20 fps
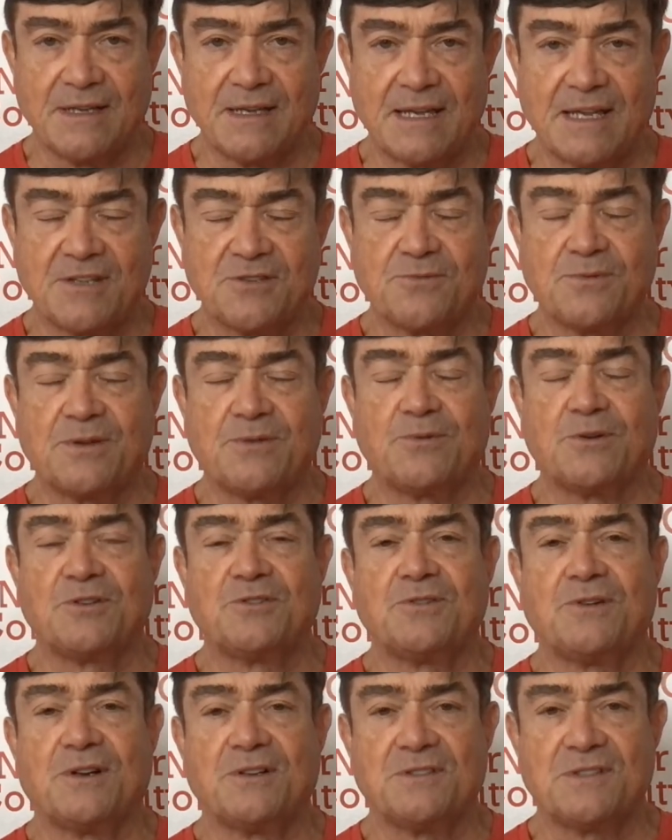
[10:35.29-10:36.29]
as we were
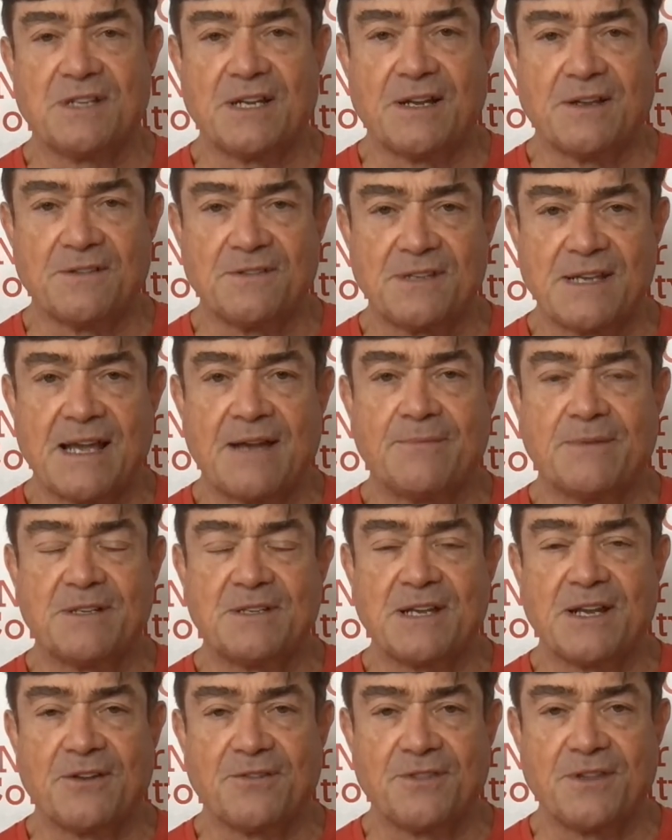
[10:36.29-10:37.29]
to ourselves, how much
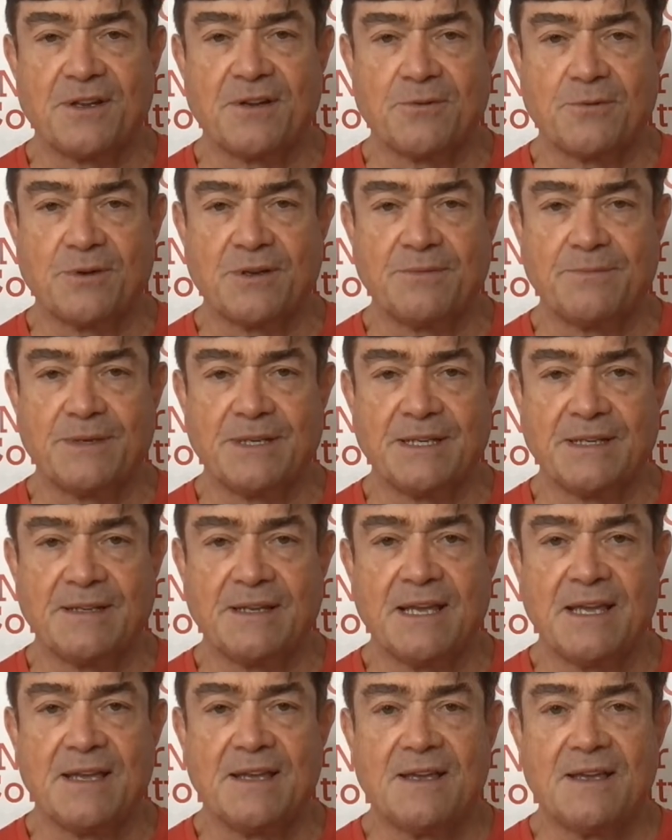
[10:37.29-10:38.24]
healthier we'd be.